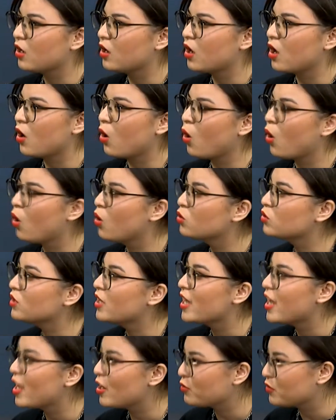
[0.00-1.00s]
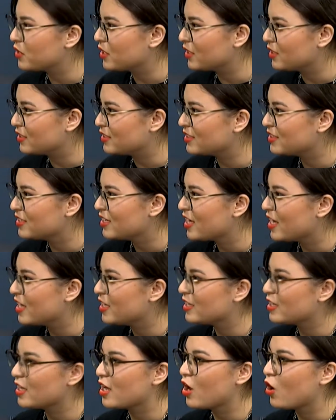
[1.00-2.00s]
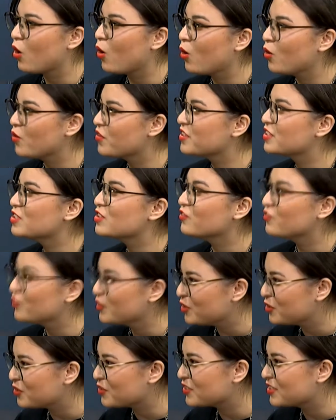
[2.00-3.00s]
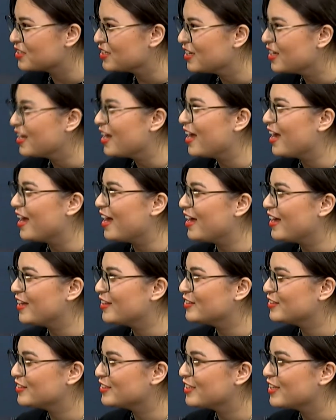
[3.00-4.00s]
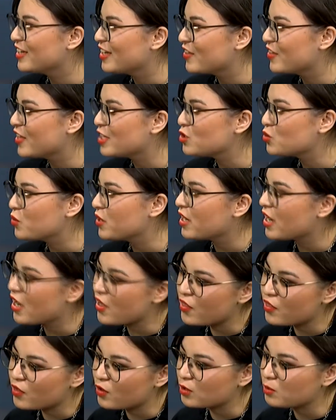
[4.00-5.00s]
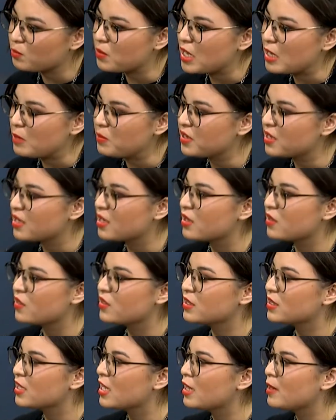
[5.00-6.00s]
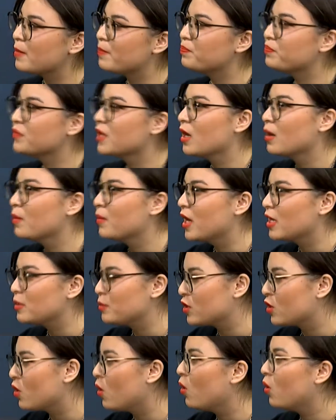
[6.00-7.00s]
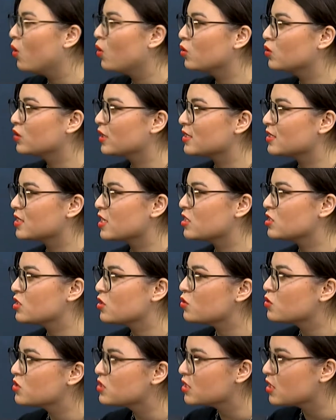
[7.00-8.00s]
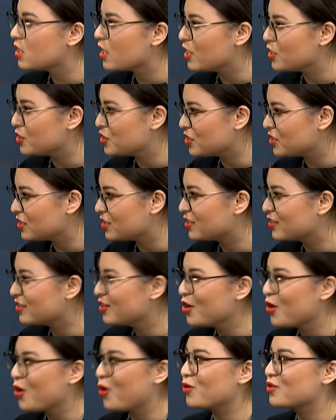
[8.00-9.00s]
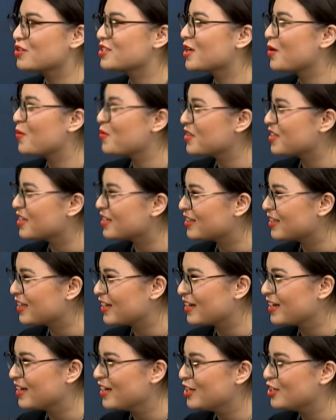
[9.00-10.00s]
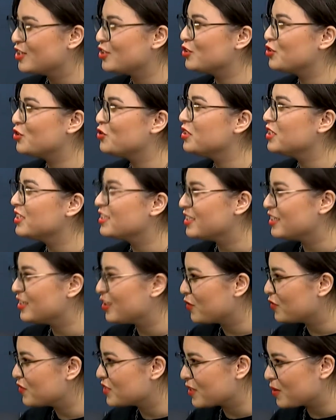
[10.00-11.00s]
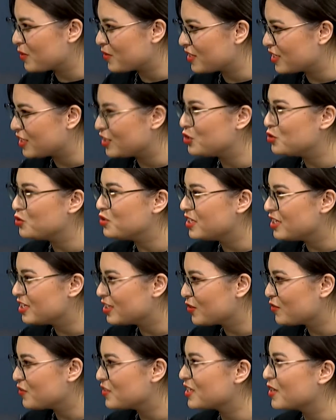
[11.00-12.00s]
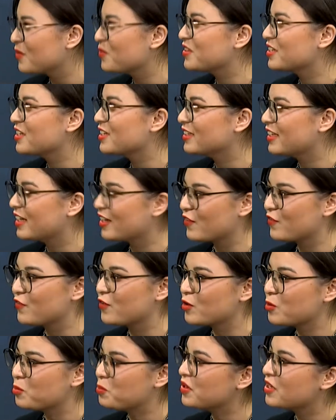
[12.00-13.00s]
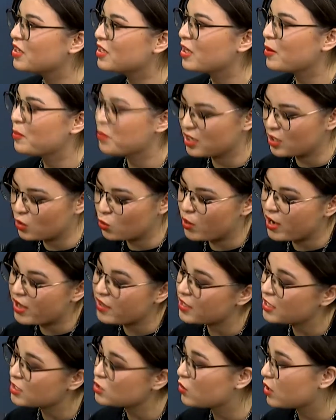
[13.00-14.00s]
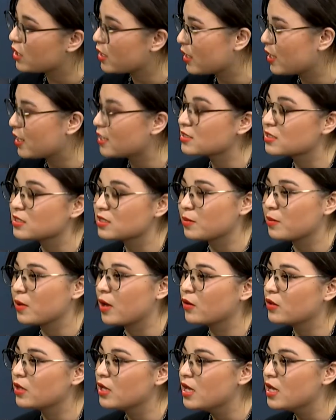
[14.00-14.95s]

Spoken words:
all areas, in all the spheres, and that's why I thought maybe the name might be called as association or something like unity of something, union of something, like very big, in a bigger way. That's why I asked about.